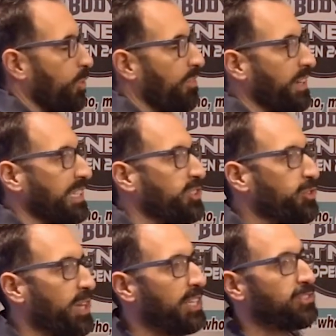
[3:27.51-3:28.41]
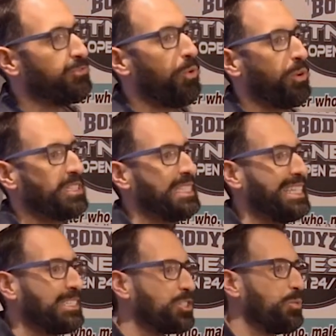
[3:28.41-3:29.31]
Norfolk in
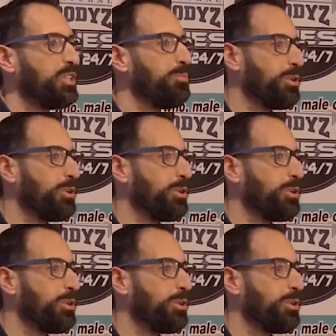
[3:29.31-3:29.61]
2014. So we do